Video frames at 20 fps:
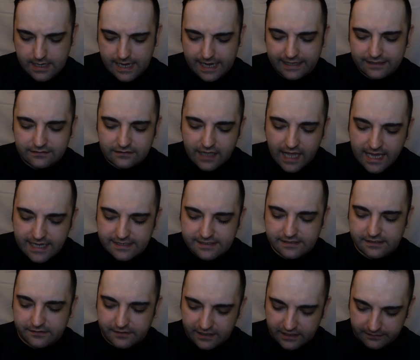and lies
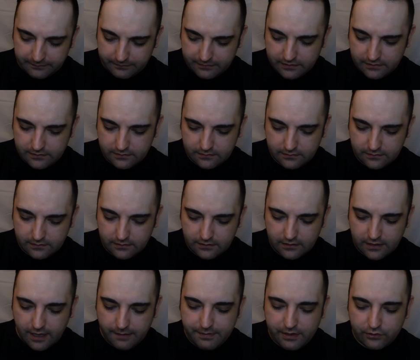to them
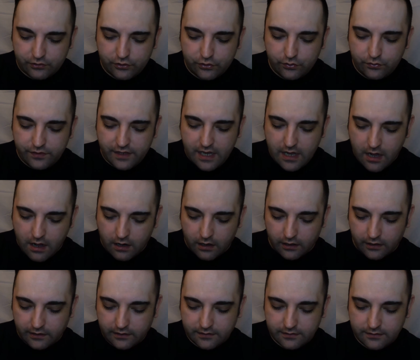about who they
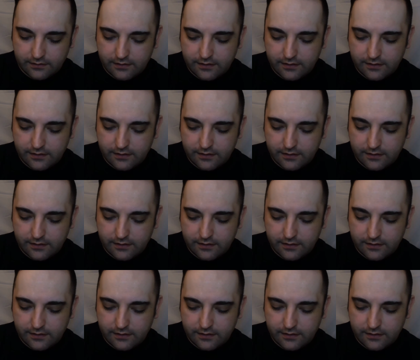are